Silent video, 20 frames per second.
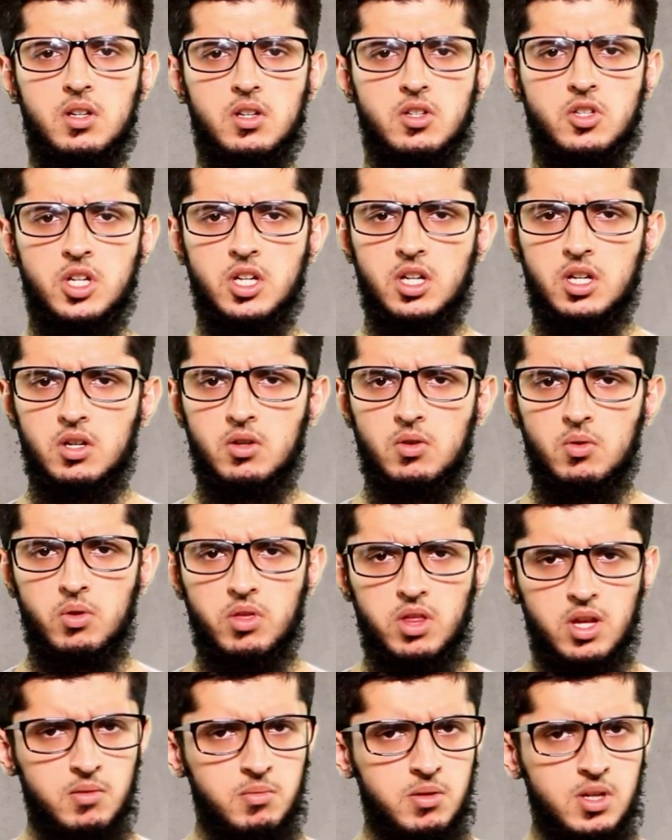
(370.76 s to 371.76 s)
Sheikh
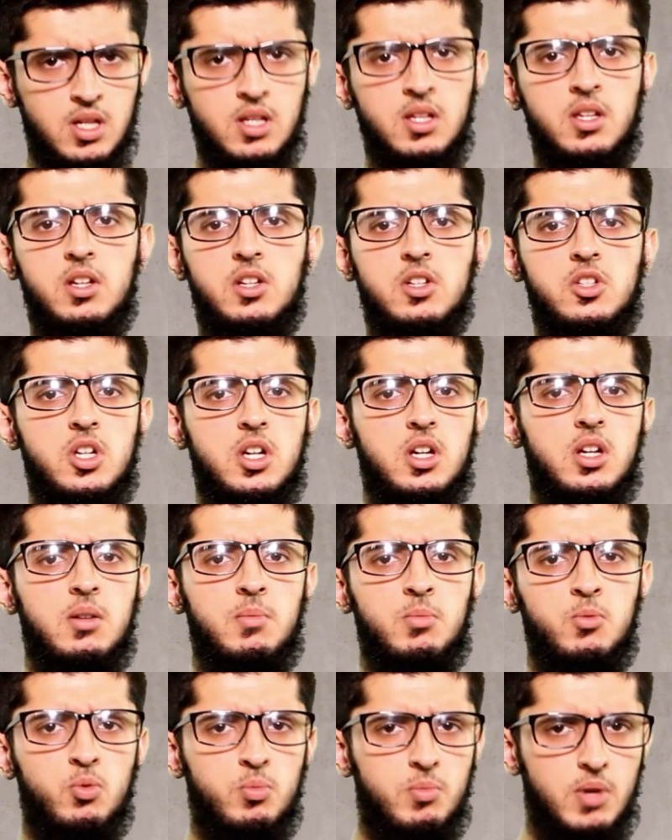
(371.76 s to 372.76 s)
Uthaymeen, Sheikh
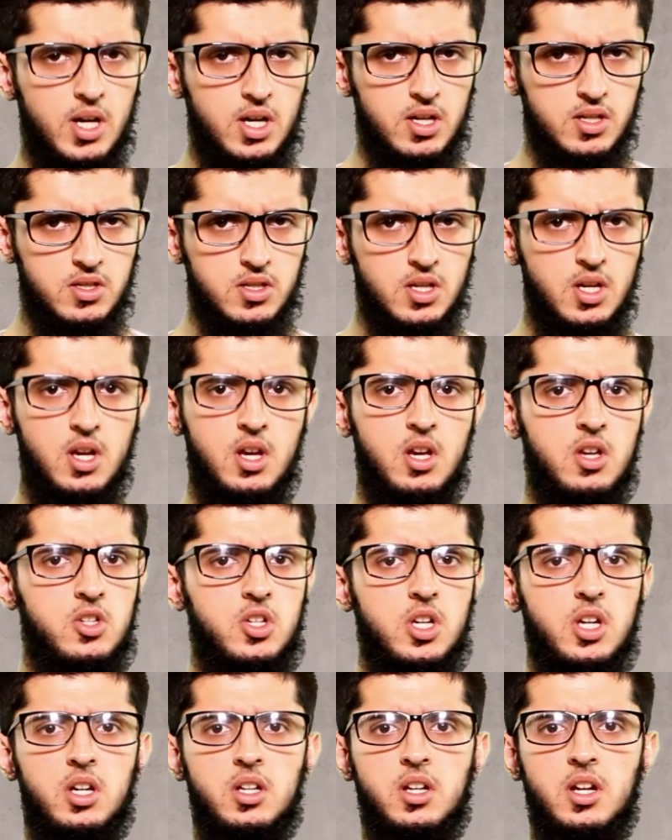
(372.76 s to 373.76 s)
Ibn Baz,
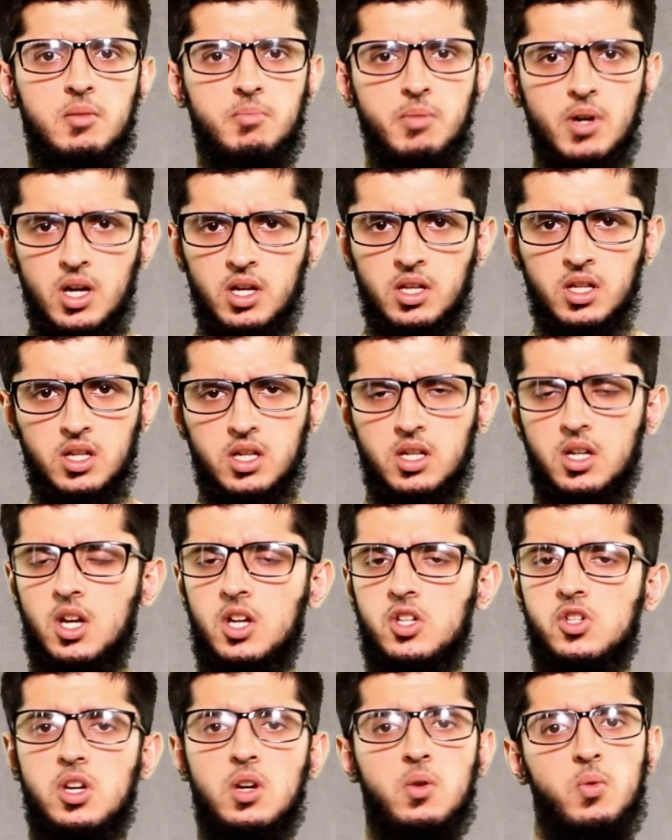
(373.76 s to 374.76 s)
Sheikh Al Albani,
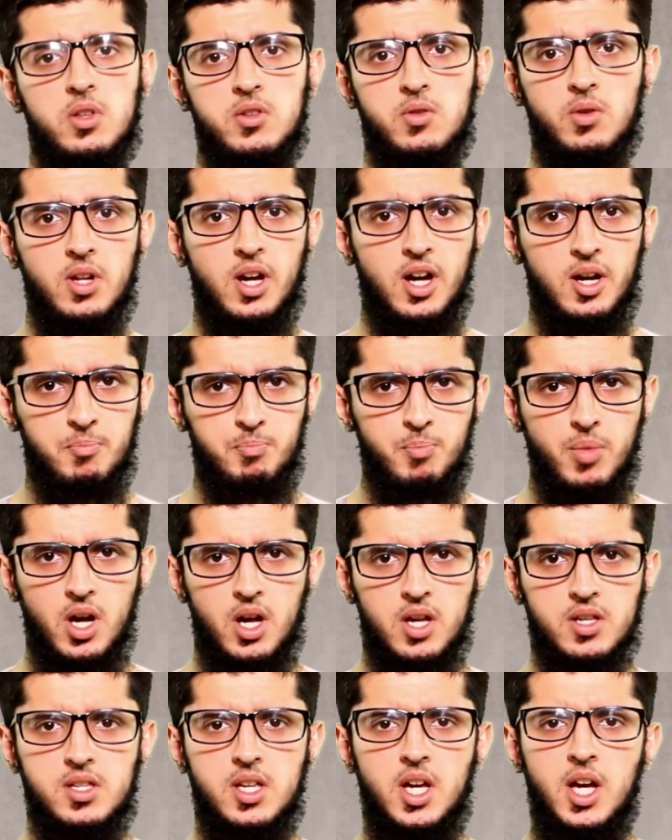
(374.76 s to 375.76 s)
Sheikh Wasiul
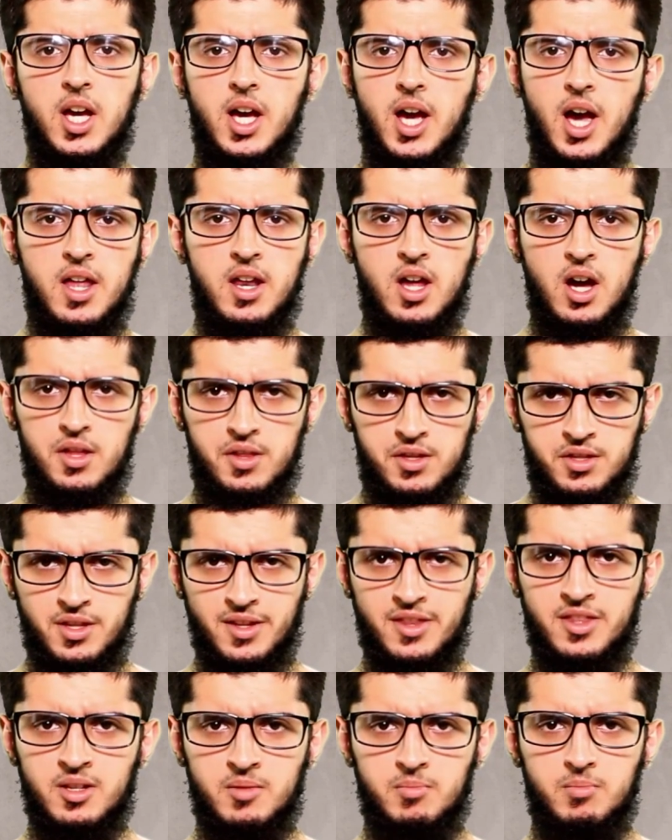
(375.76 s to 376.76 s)
Abbas, and other
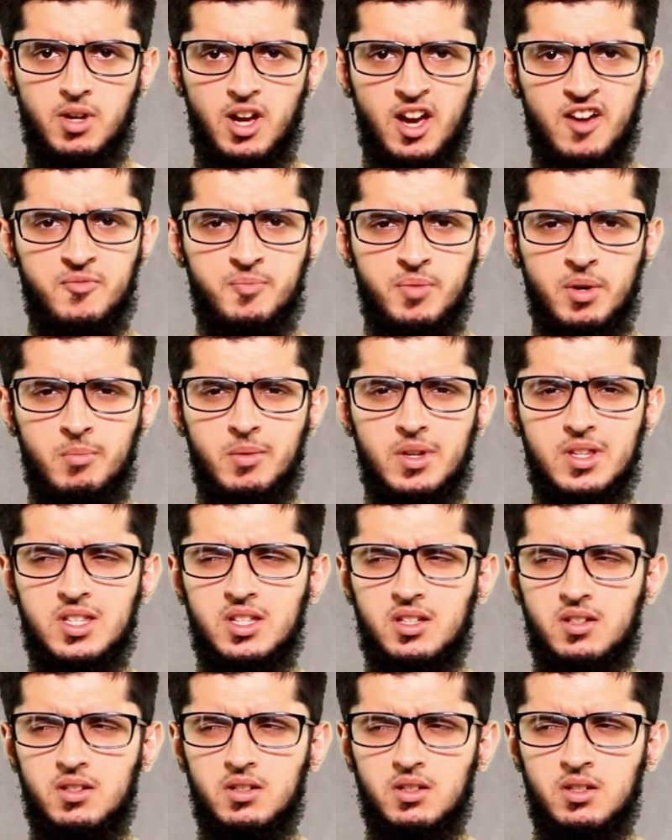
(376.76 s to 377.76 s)
than them have
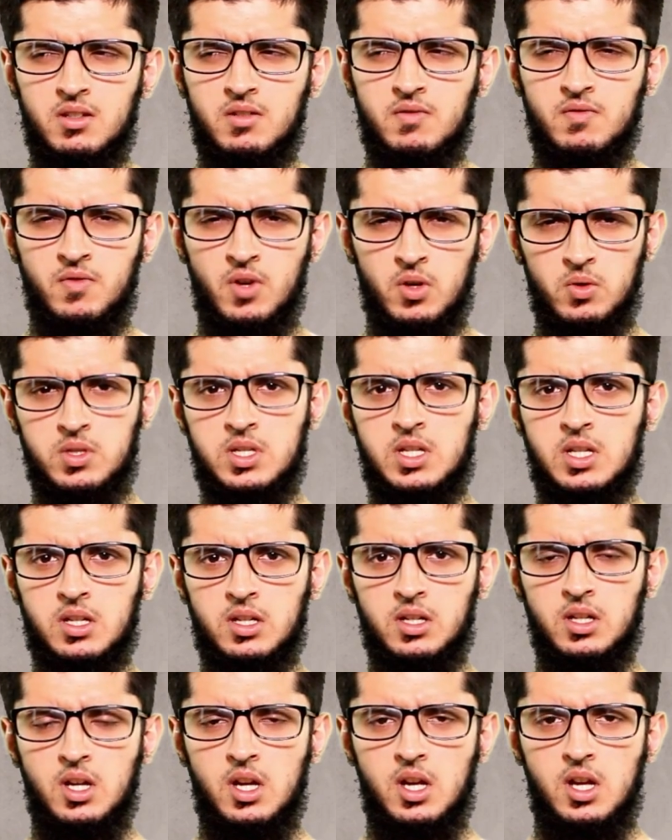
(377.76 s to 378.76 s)
permitted voting.
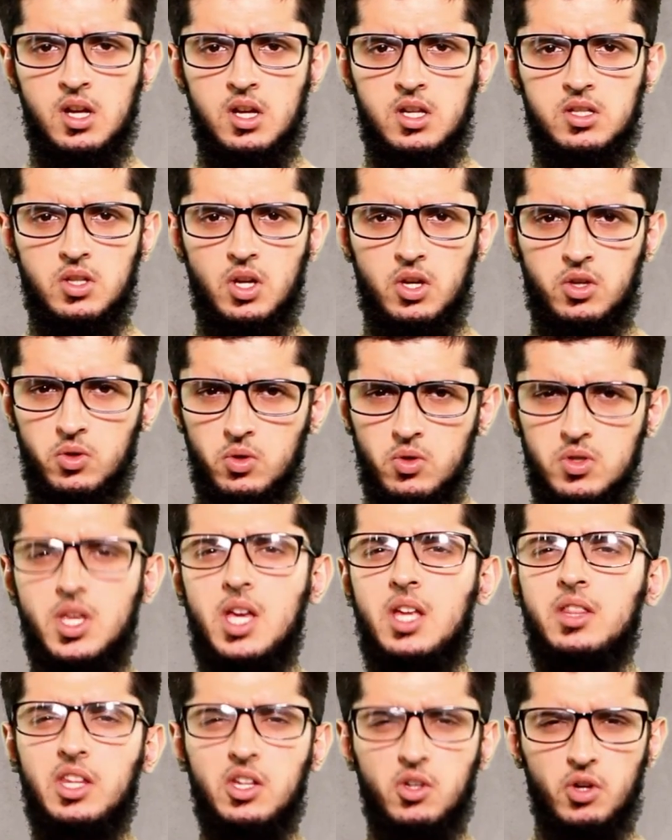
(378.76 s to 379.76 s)
So are you
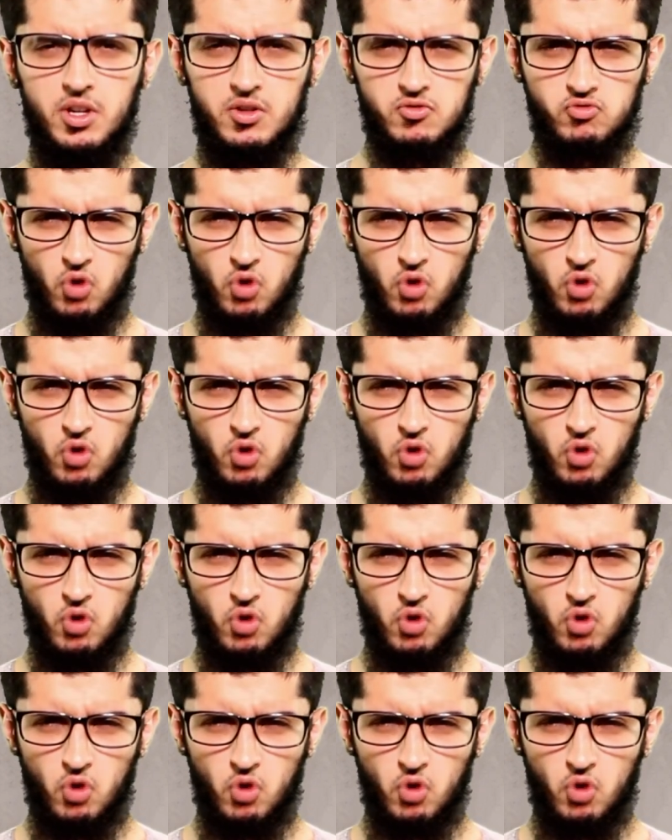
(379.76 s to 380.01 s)
saying they got it